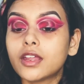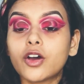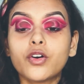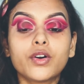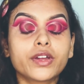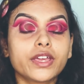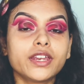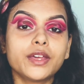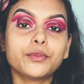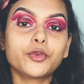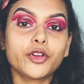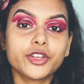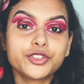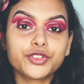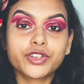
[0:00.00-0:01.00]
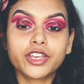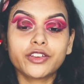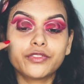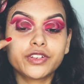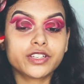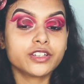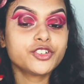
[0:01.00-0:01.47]
Now again I'm going to
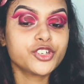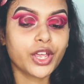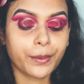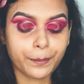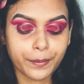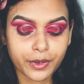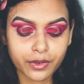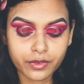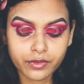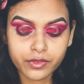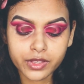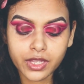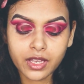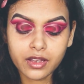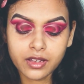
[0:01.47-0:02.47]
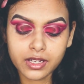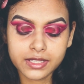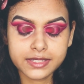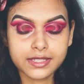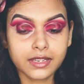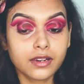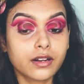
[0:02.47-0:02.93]
give it a shape with the
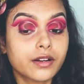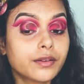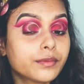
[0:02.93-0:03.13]
concealer.